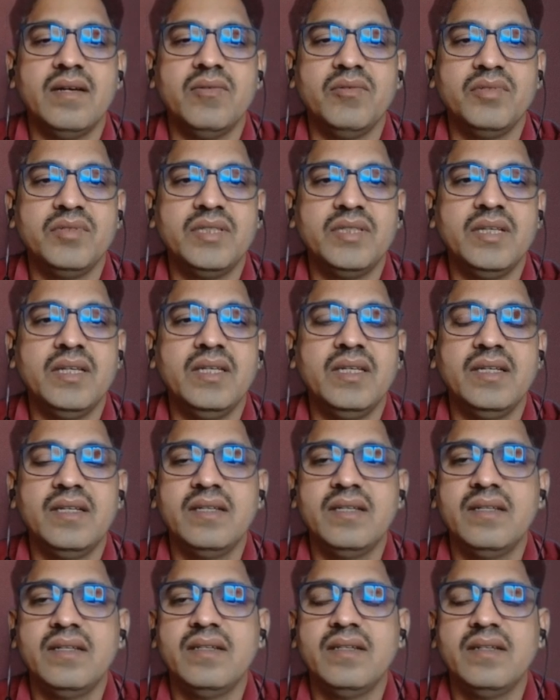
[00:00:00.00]
I would say
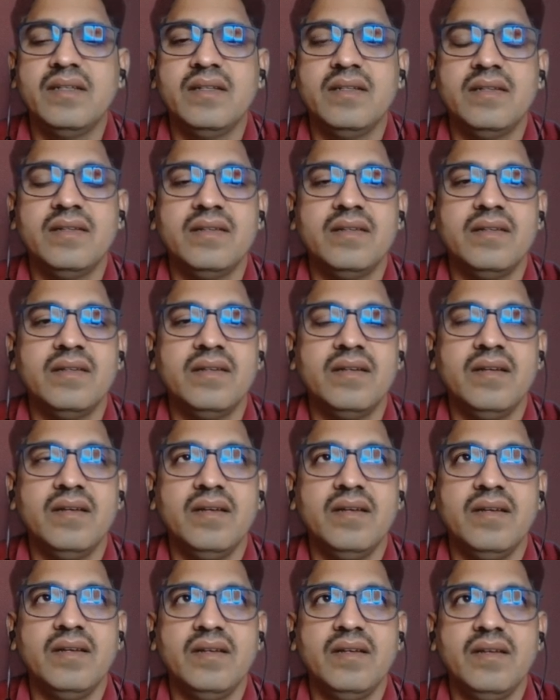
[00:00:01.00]

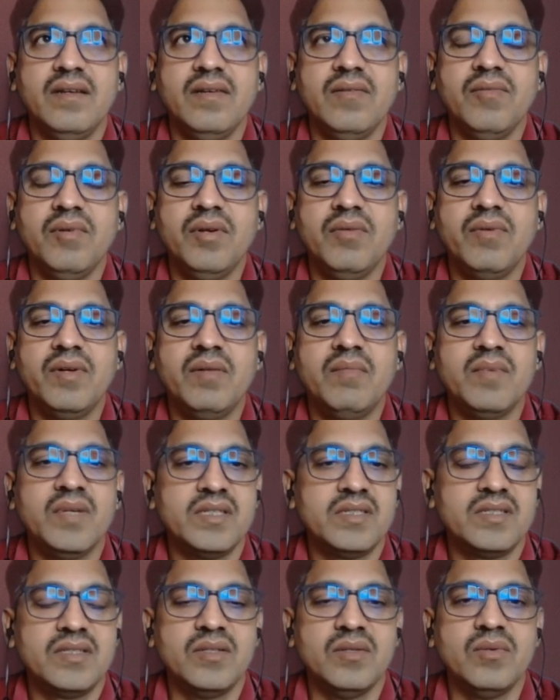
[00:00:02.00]
everyone
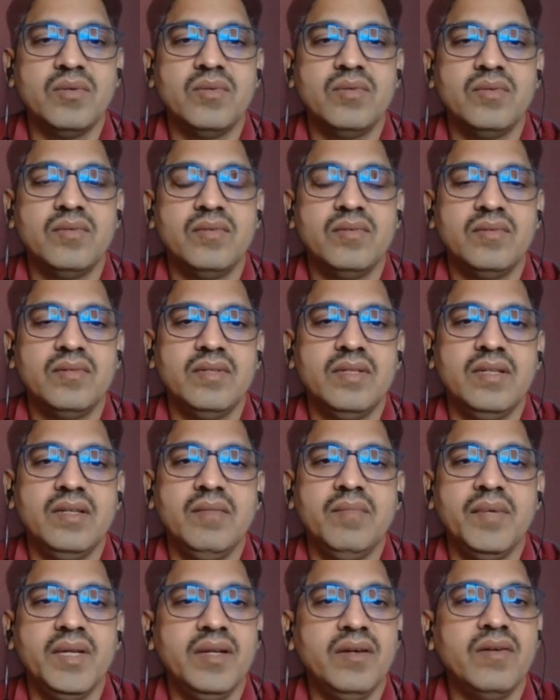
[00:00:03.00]
must know
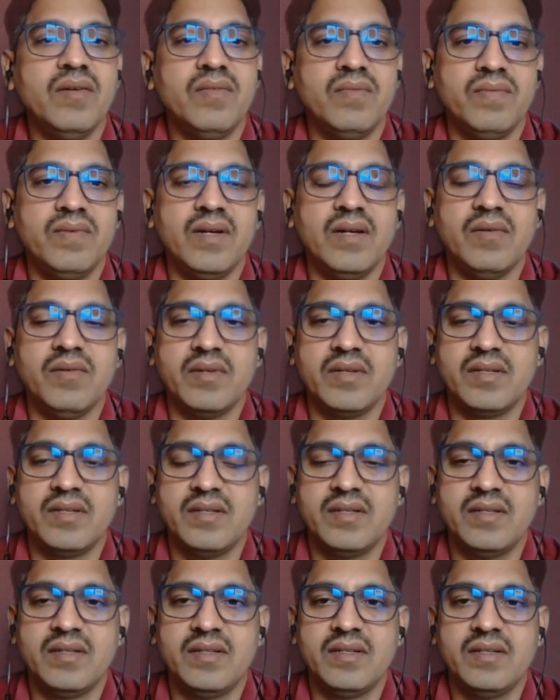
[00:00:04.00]
the meaning of flower.
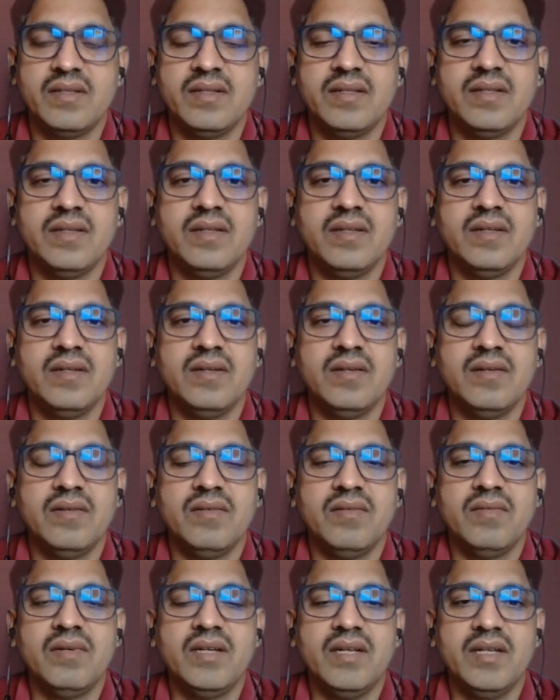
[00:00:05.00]

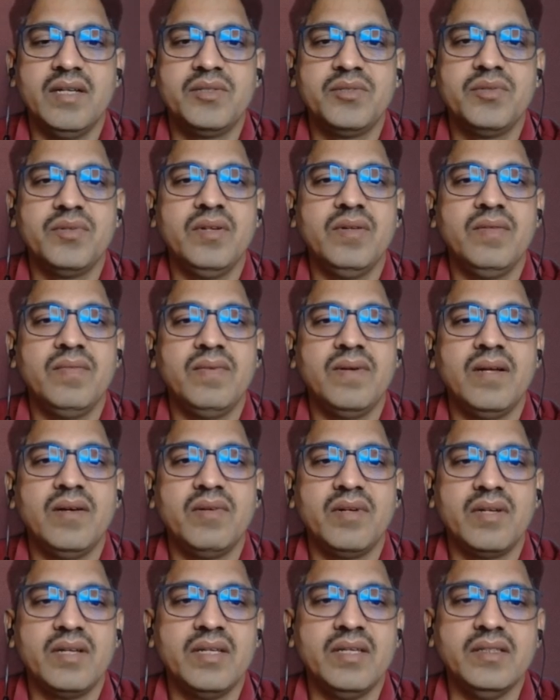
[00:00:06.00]
What actually
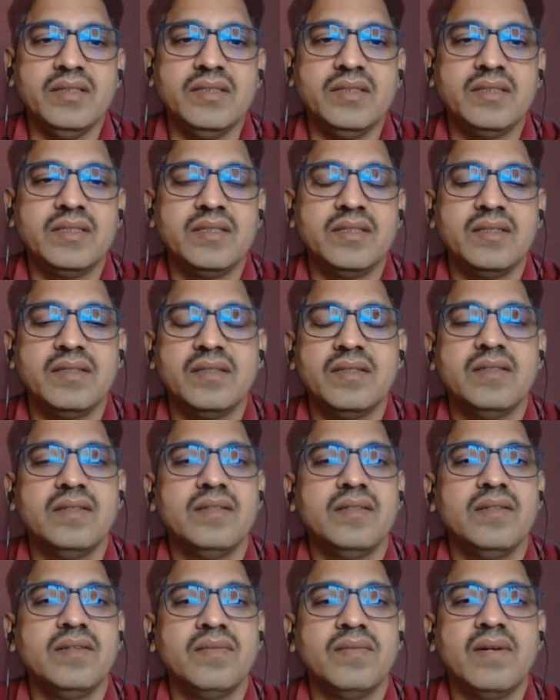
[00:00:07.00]
flower is?
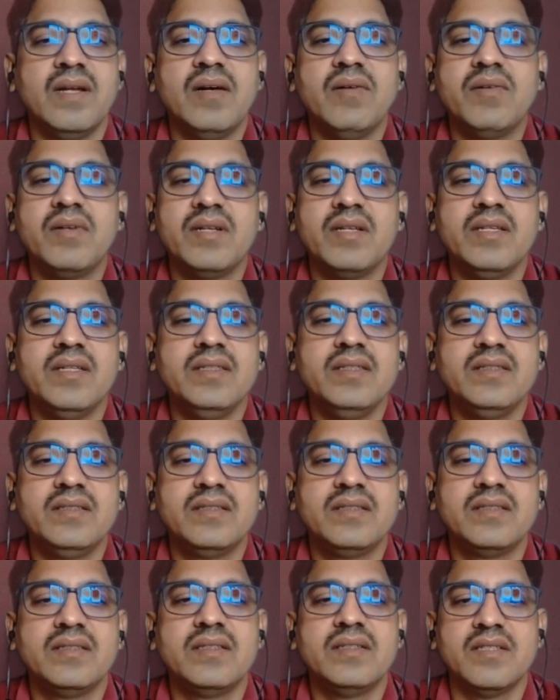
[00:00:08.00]
The flower
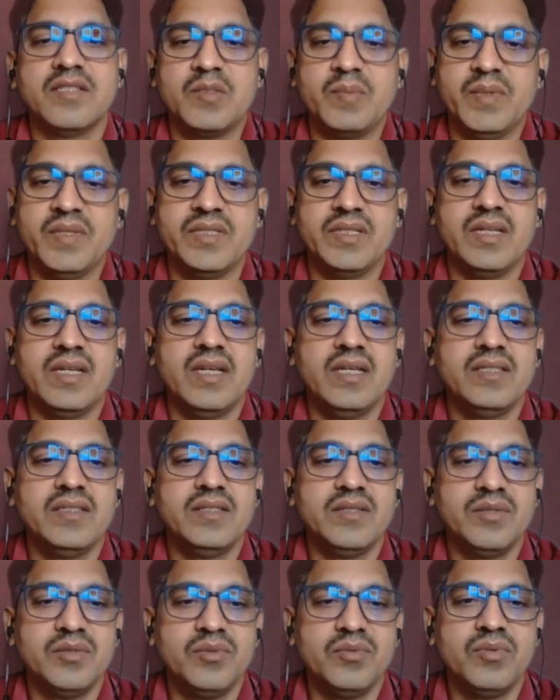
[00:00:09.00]
is a
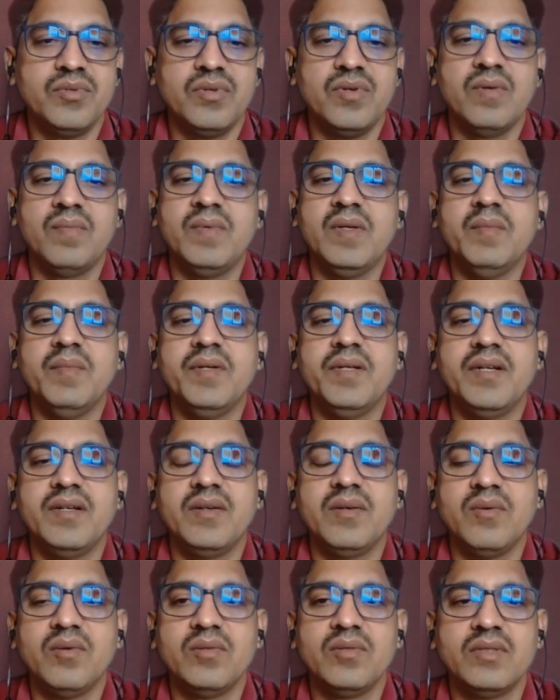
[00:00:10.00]
specialized shoot of
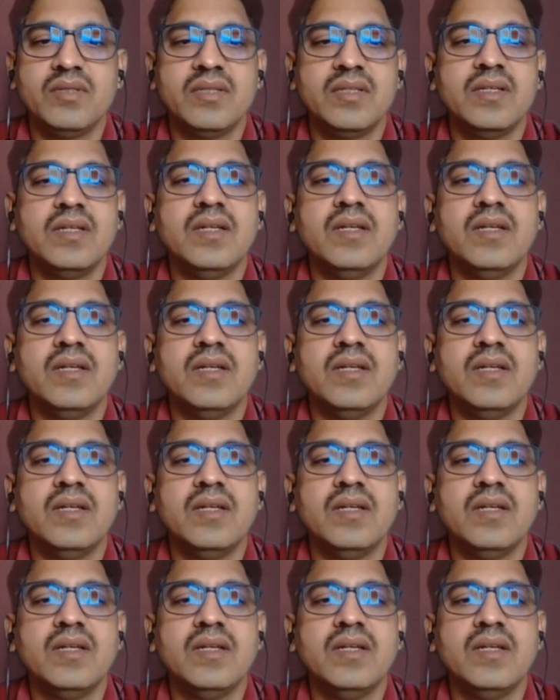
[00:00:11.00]
limited growth,